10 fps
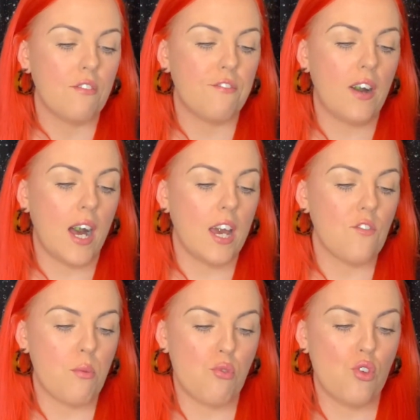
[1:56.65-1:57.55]
5
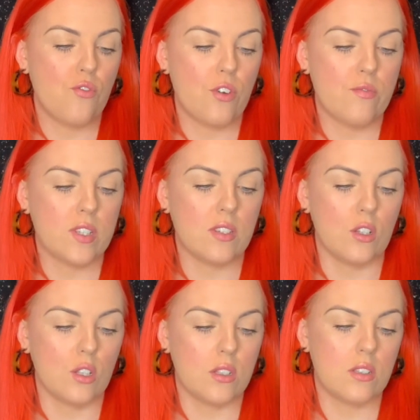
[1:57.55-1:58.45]
proven
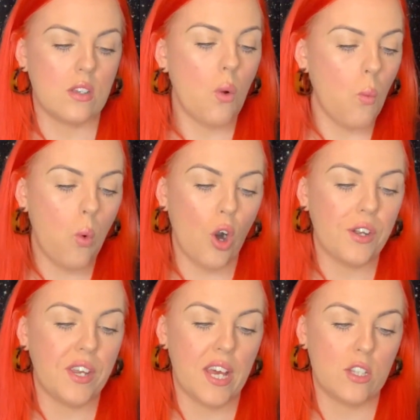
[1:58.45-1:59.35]
results.
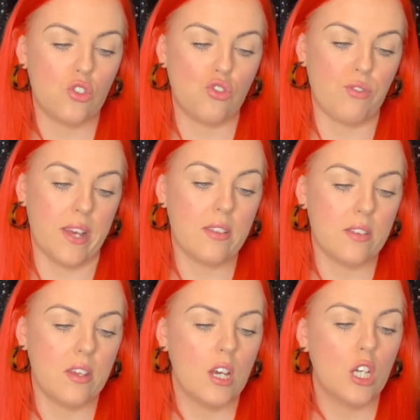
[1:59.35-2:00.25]
1, its strength.
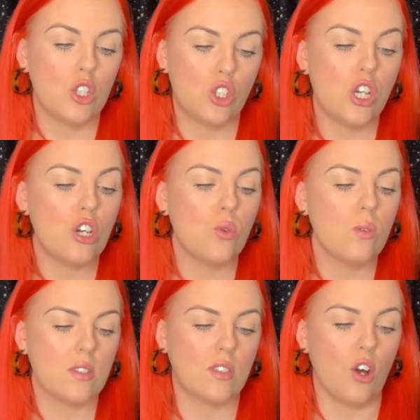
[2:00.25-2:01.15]

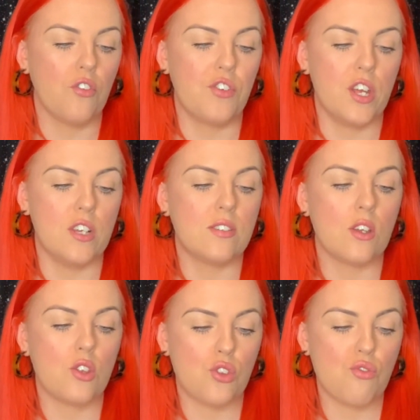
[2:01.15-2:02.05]
2, softness.
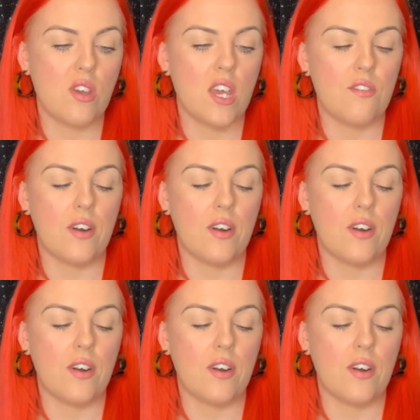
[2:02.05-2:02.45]
3,